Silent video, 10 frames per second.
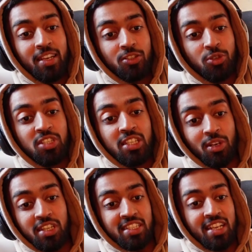So you see
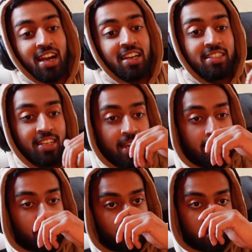all of these guys
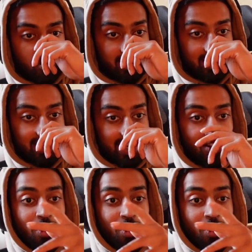who are currently saying,